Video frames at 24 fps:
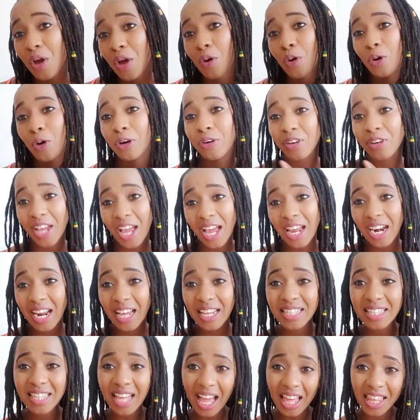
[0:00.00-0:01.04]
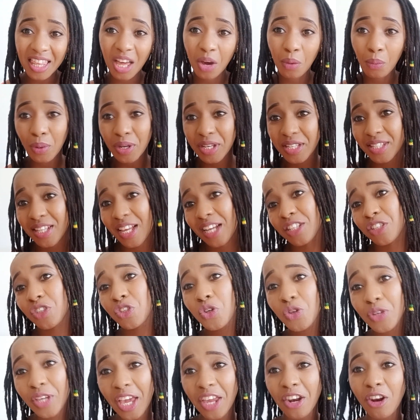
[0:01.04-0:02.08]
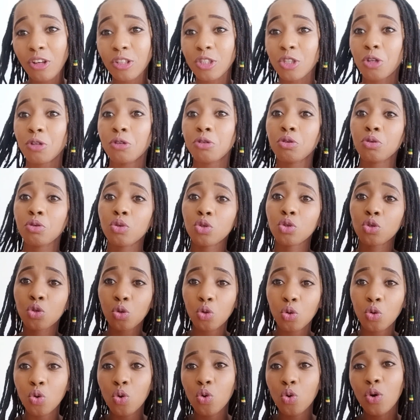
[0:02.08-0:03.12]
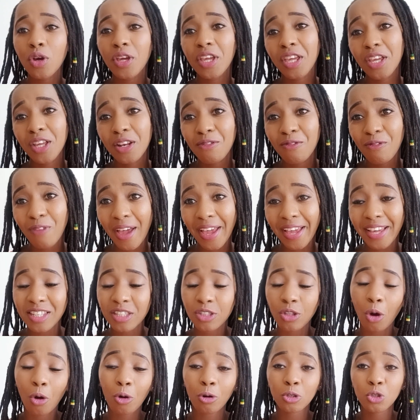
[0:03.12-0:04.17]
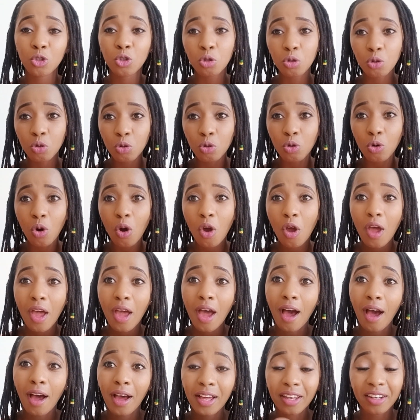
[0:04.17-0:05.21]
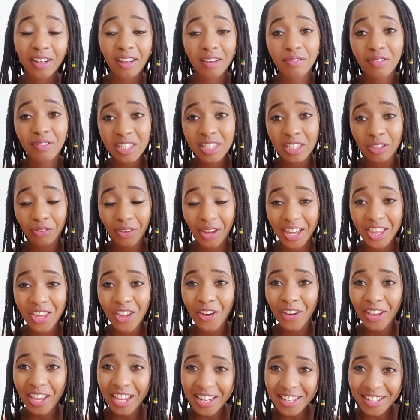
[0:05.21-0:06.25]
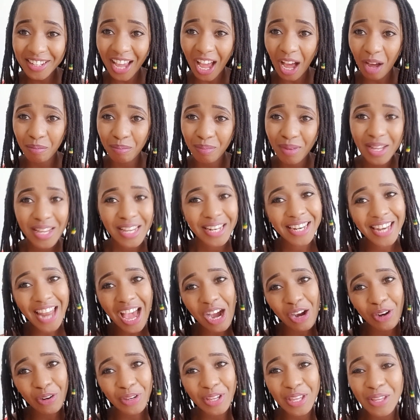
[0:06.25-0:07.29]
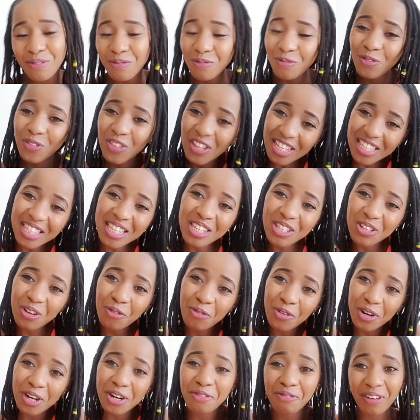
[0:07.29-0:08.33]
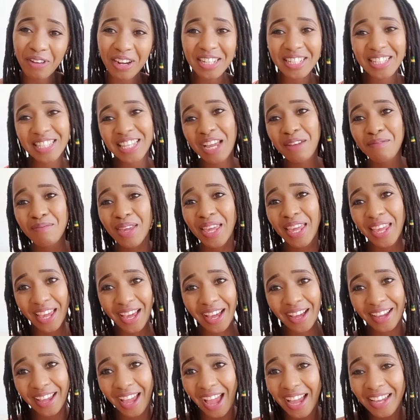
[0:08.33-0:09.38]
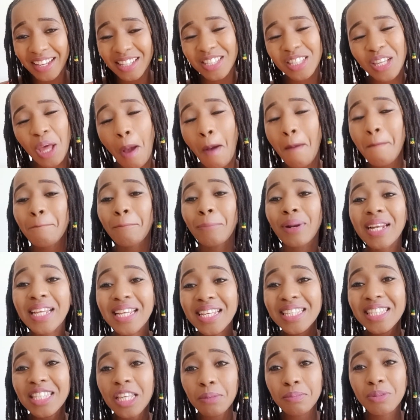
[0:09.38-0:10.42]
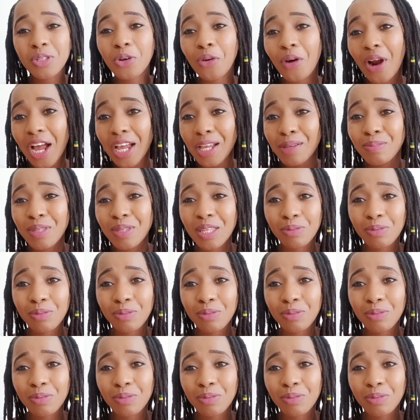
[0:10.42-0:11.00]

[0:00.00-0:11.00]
realize other ways that you can also do to invest or to diversify your income. Now, if this is your very first time here, guys, please subscribe